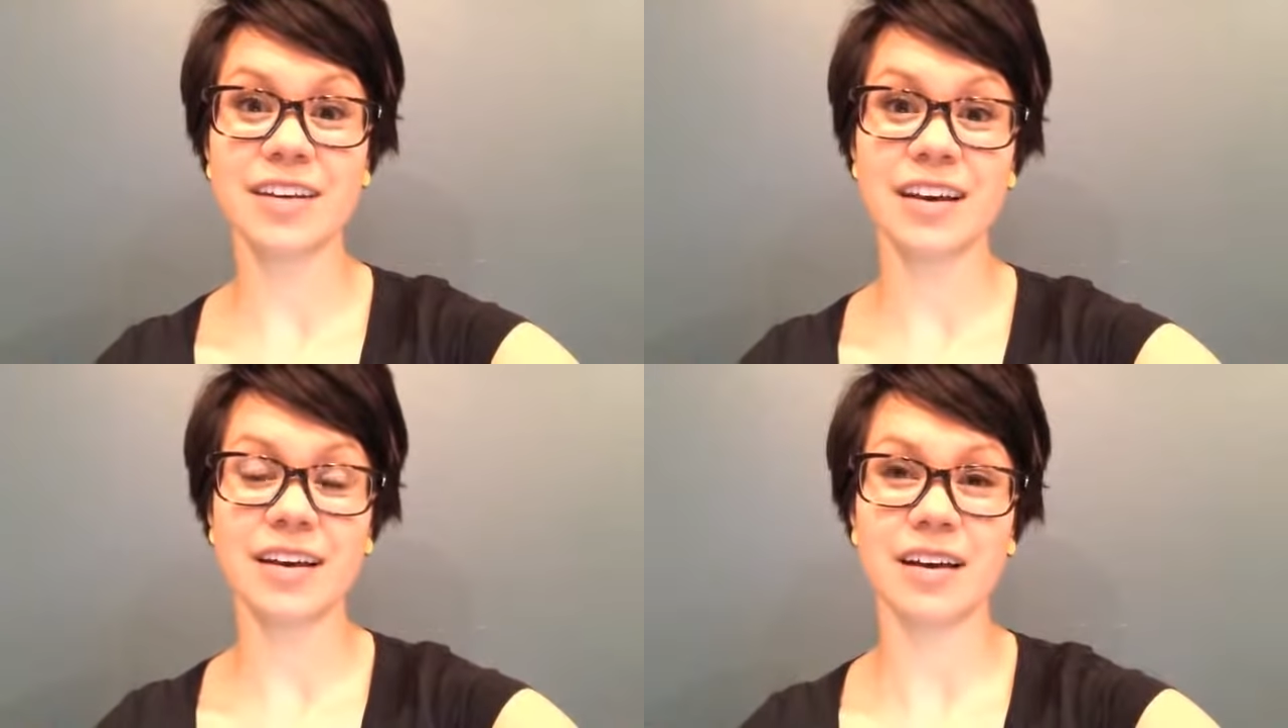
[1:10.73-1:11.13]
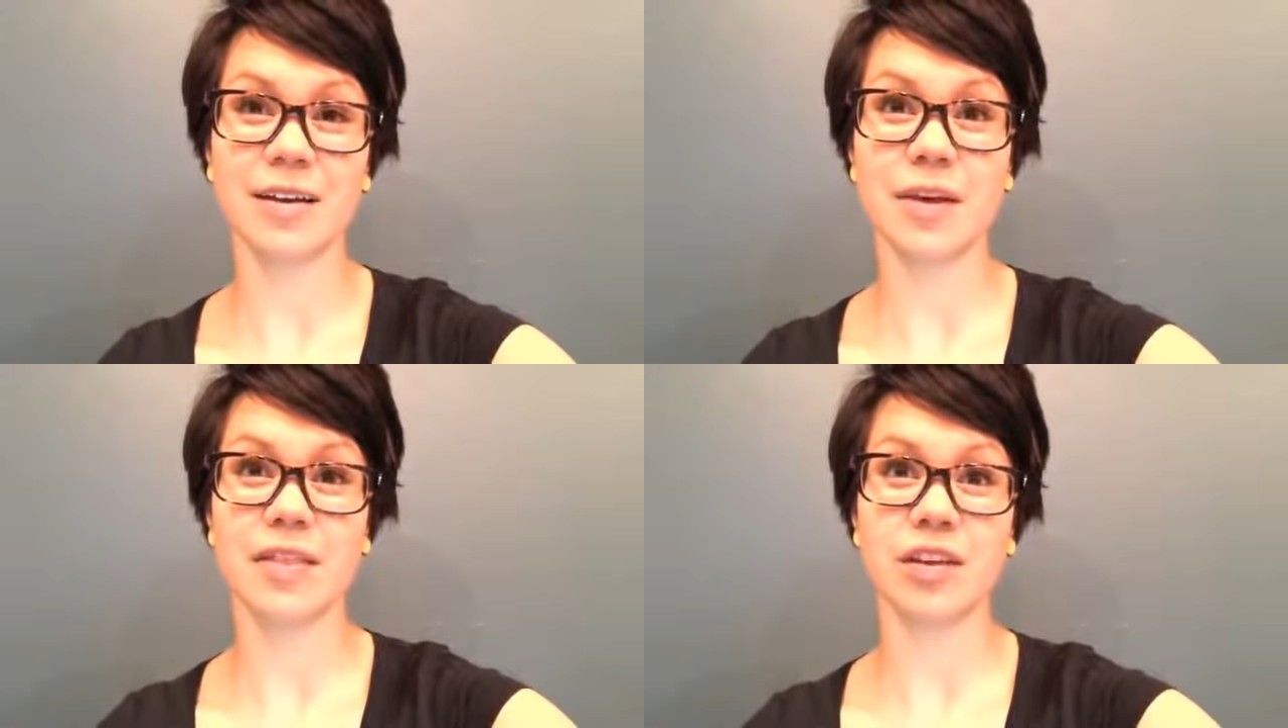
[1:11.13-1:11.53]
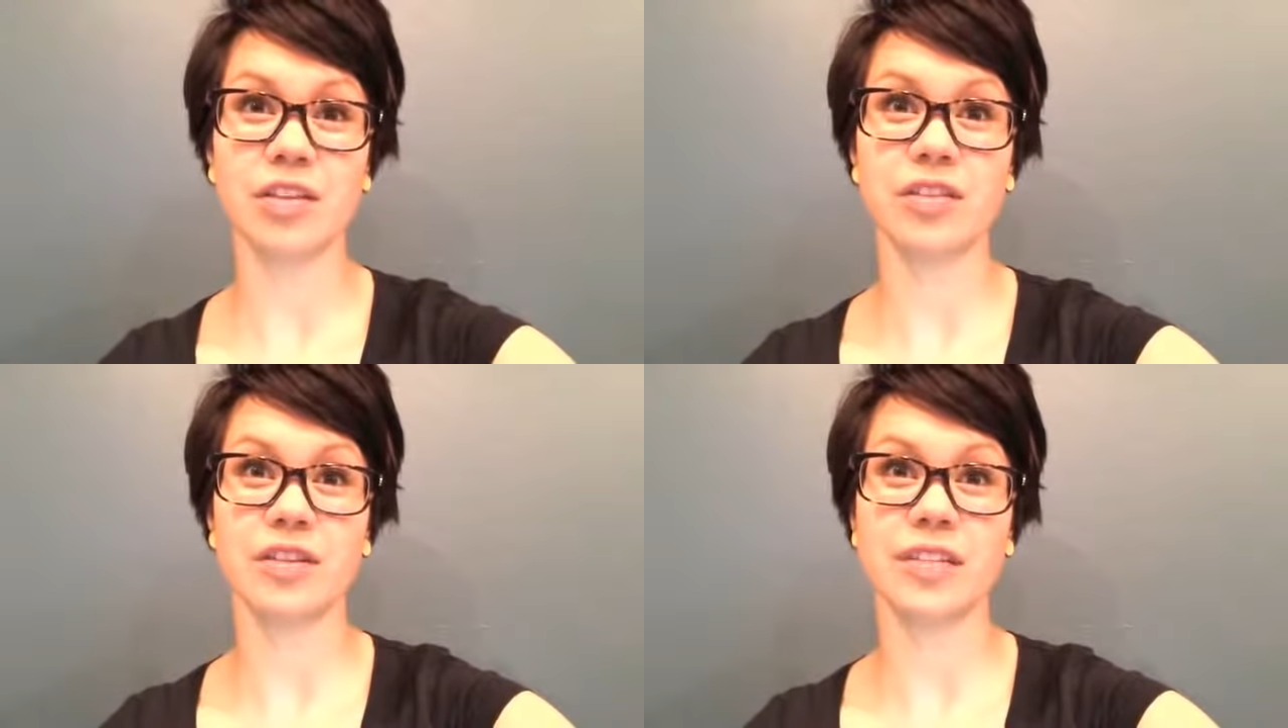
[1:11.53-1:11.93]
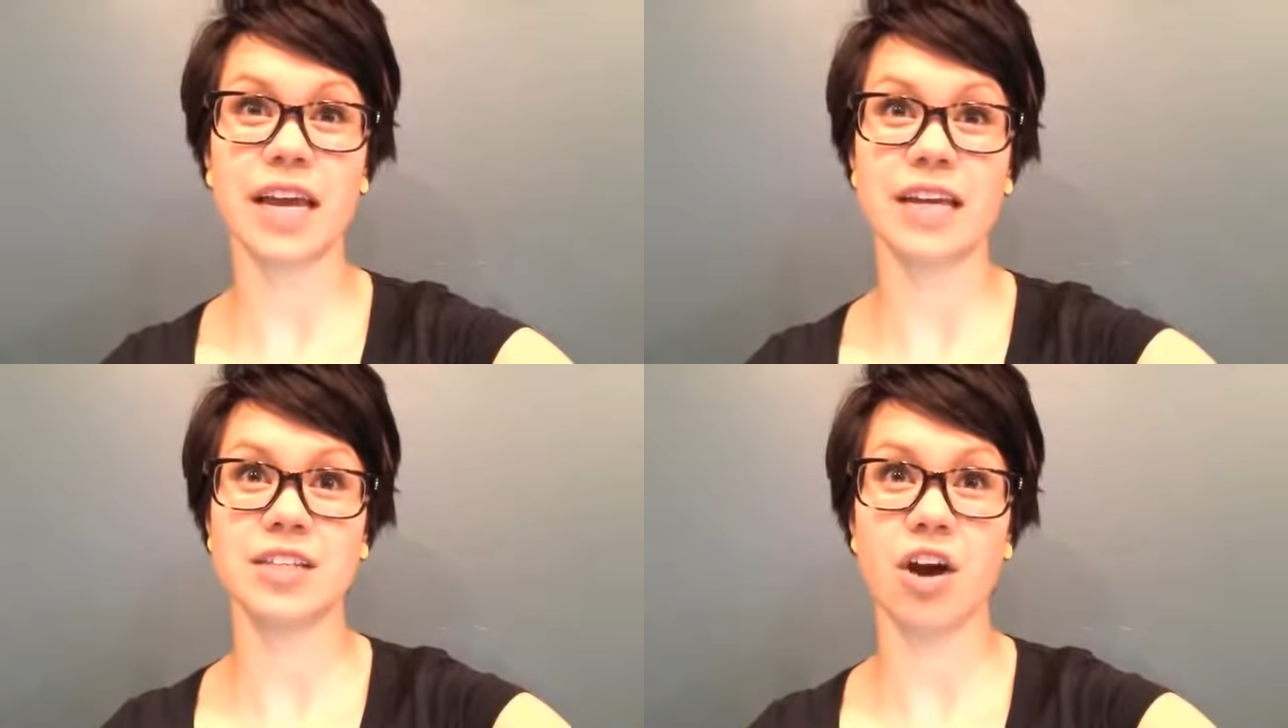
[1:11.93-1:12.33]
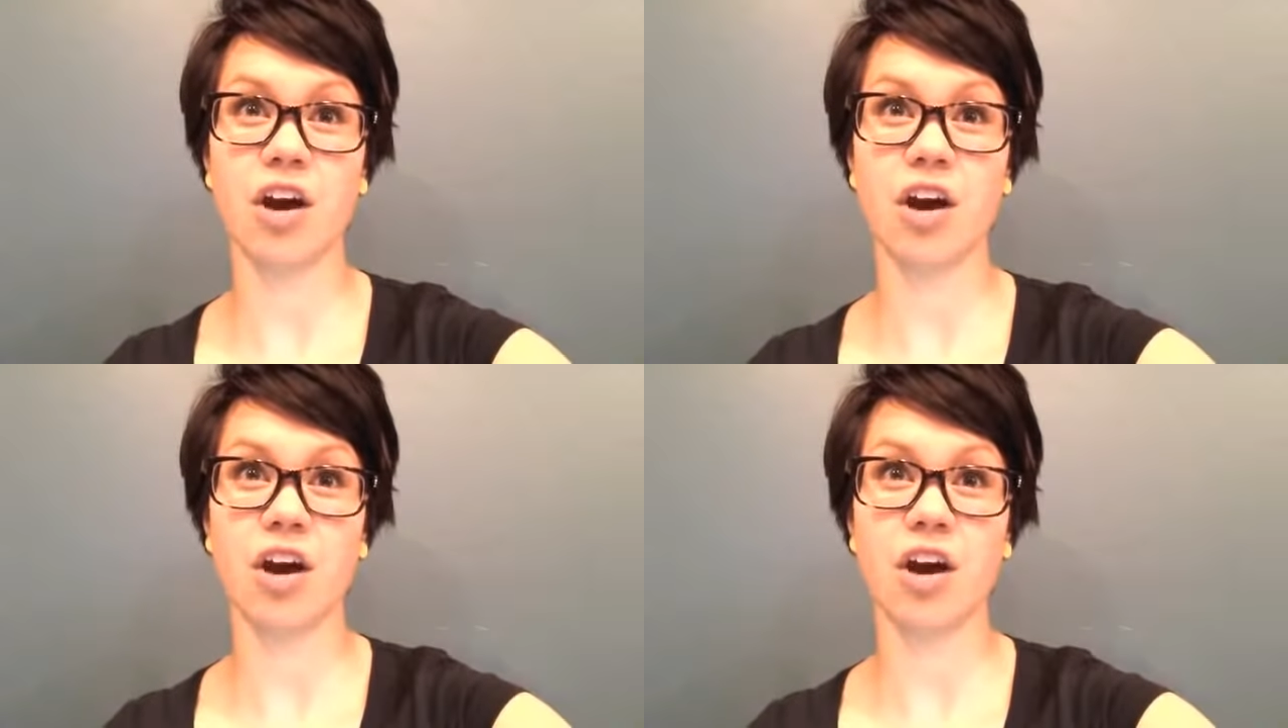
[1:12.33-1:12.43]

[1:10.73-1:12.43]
and their site is